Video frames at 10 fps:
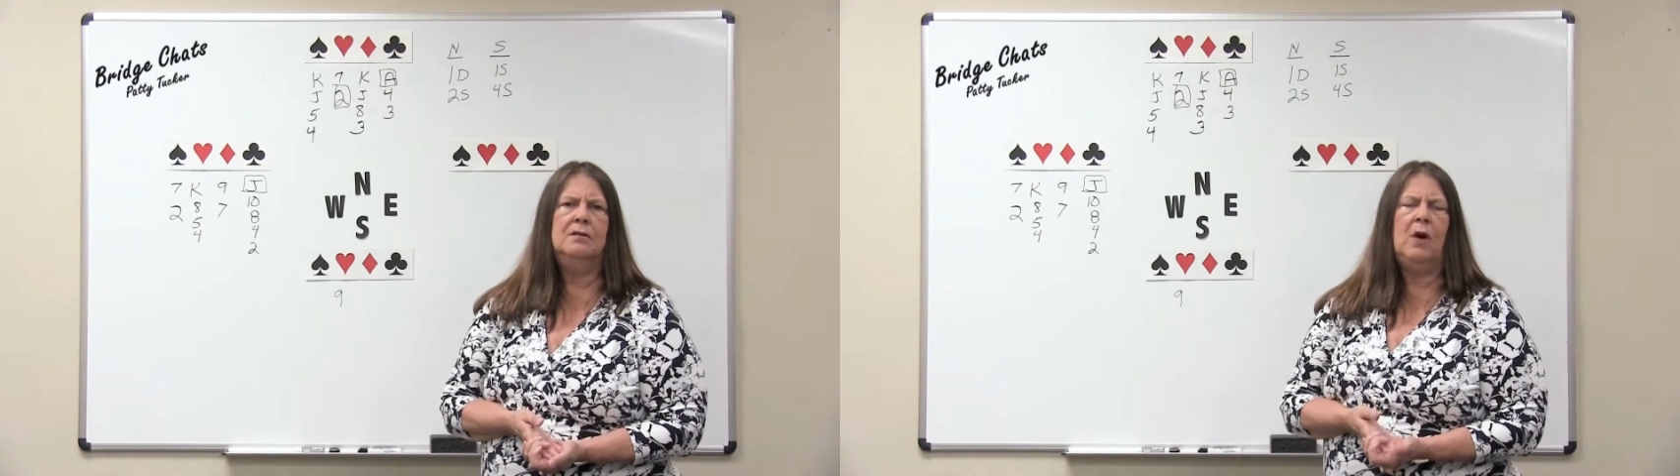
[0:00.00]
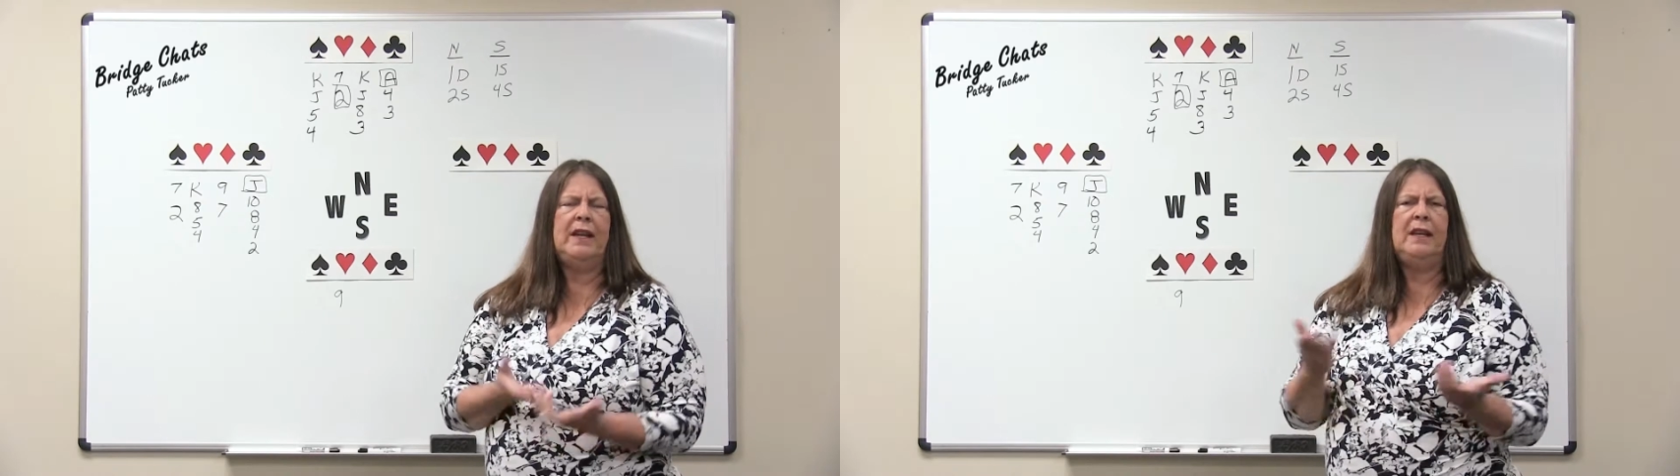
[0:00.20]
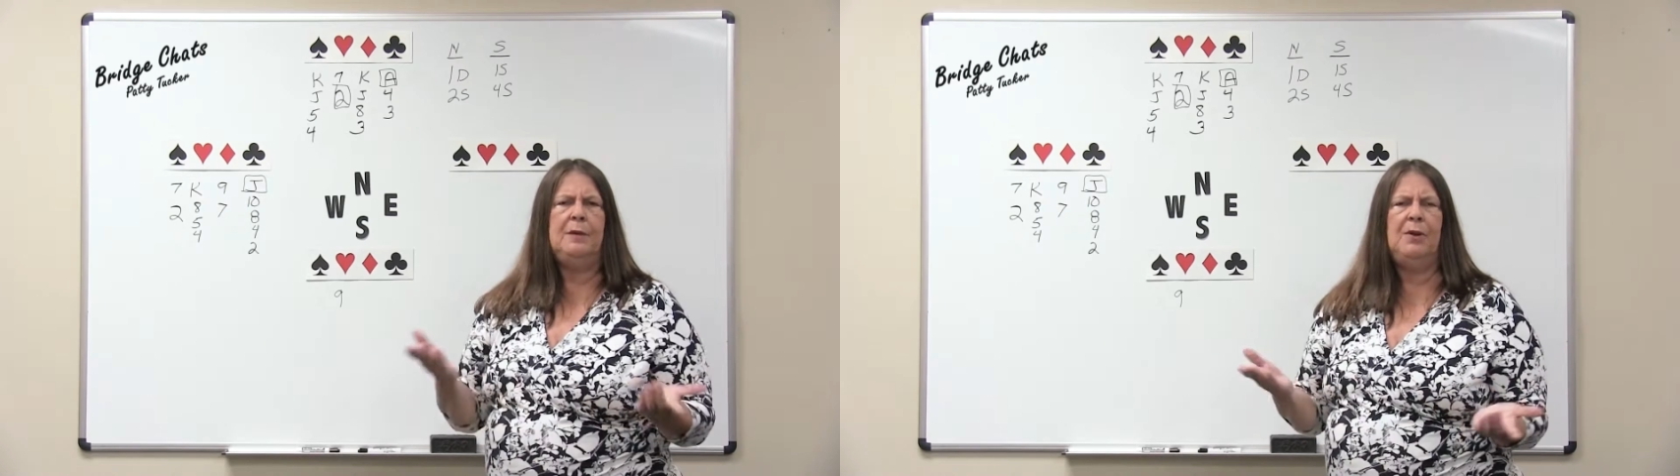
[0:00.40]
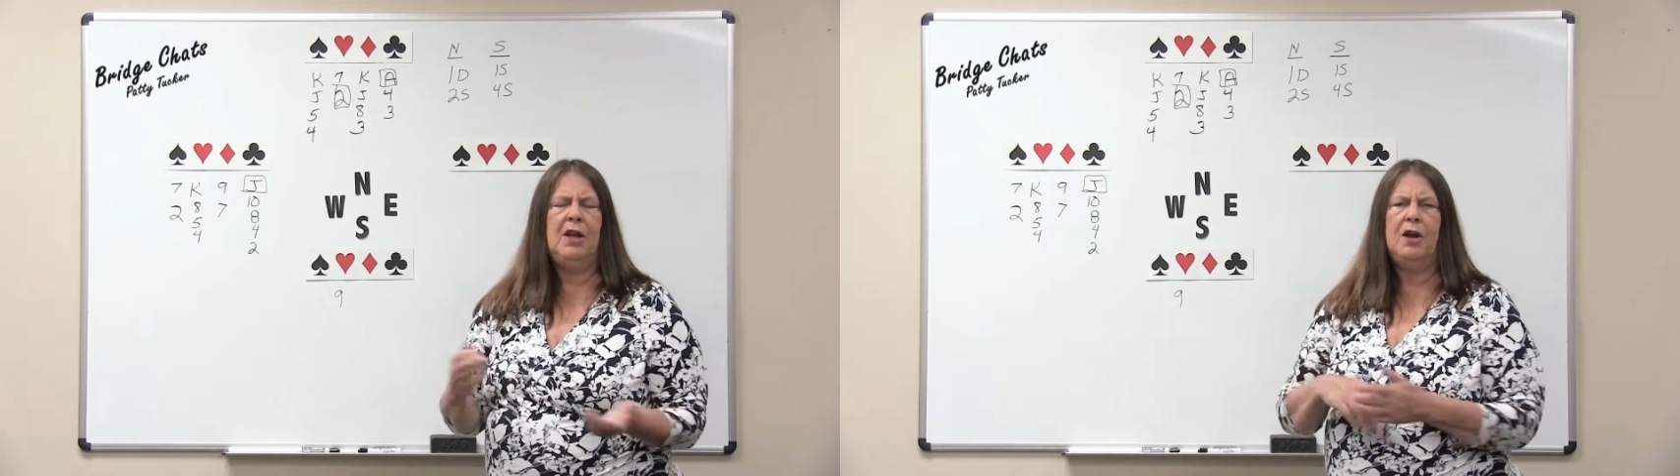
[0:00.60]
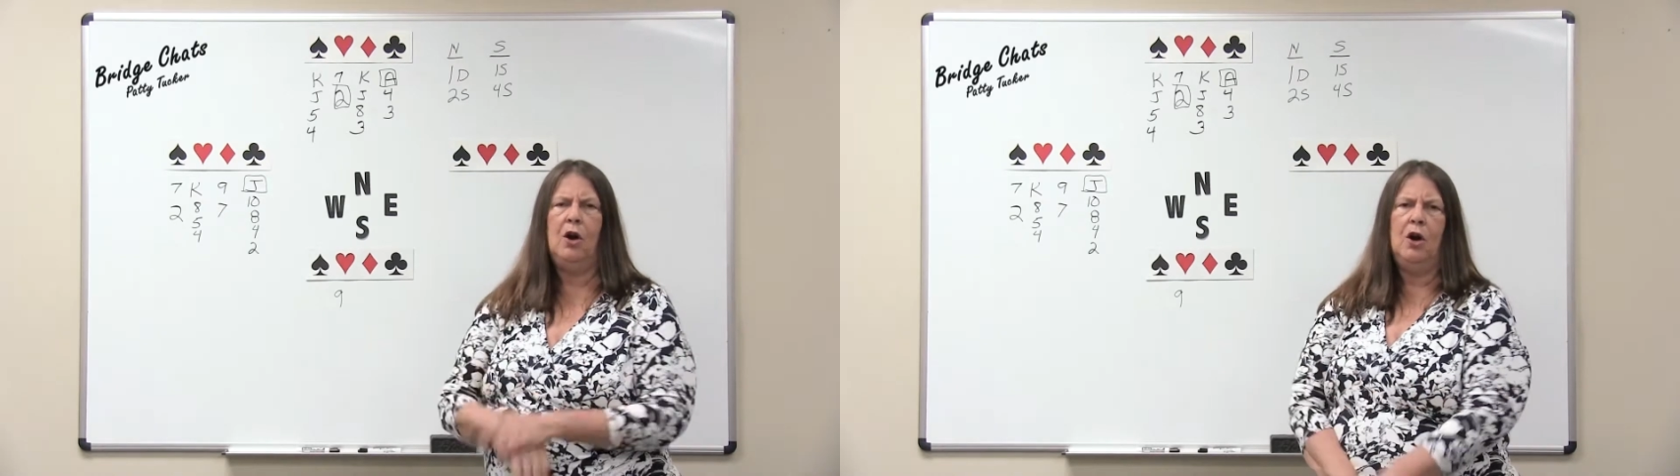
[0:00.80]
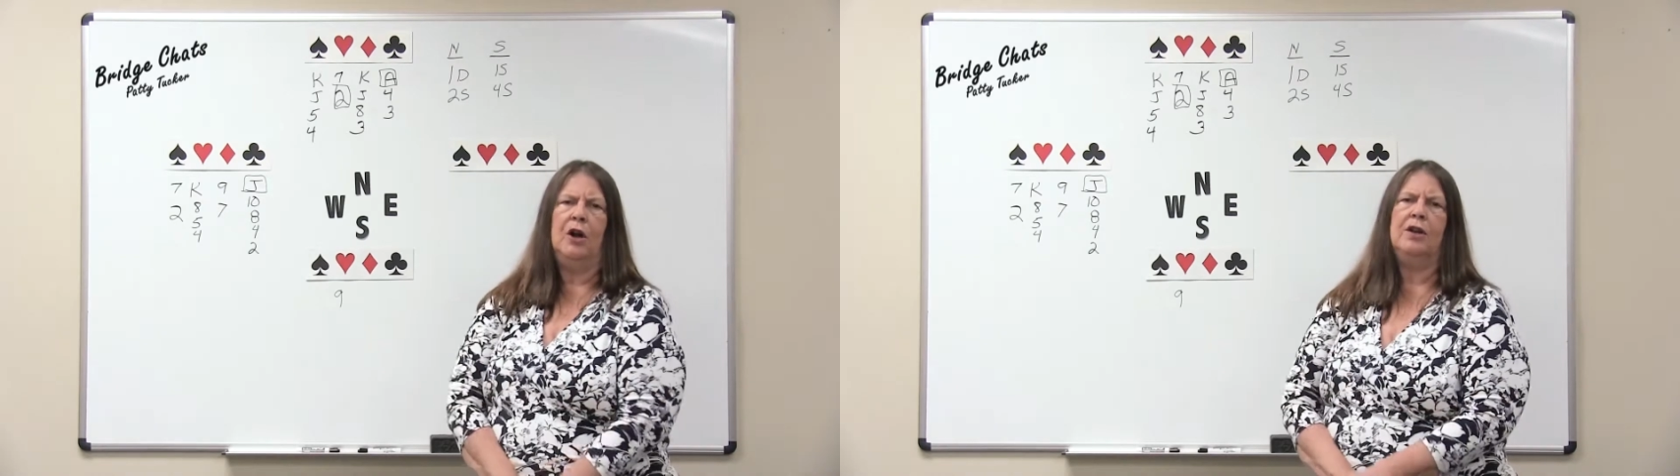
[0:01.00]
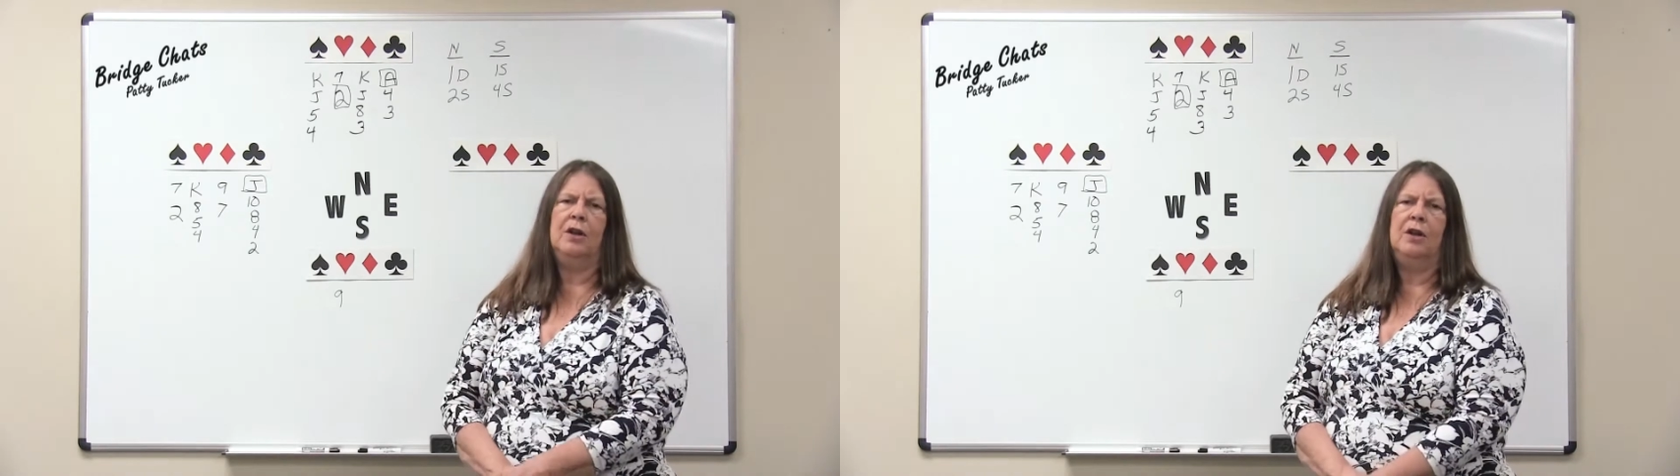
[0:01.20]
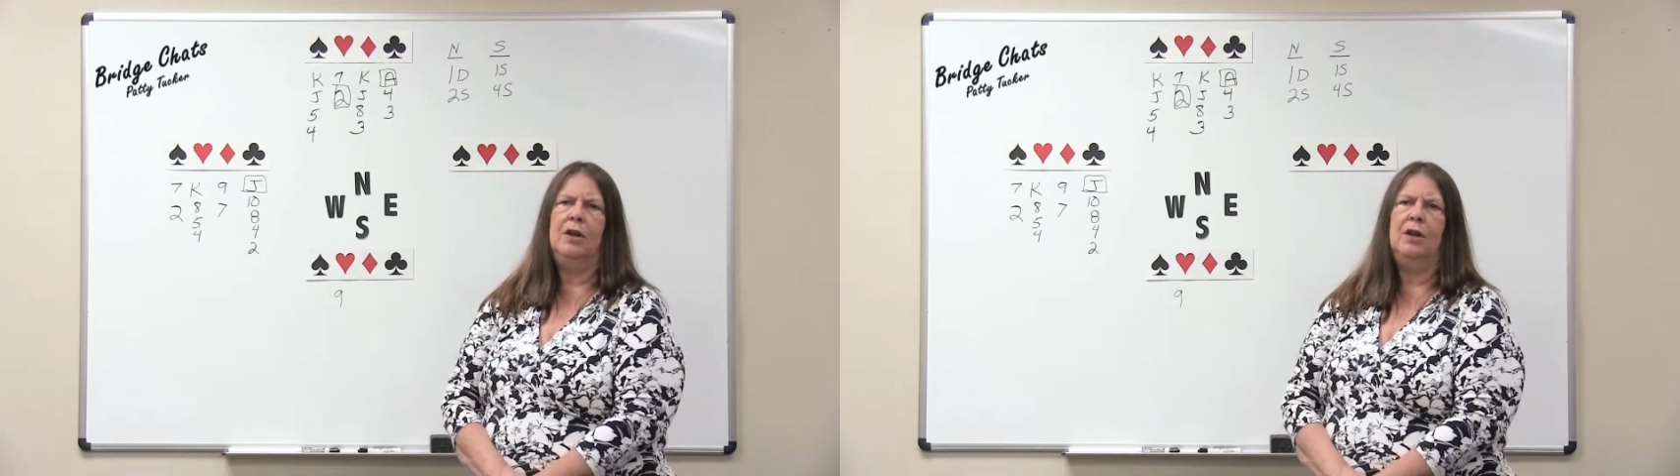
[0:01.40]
Why did he play a heart?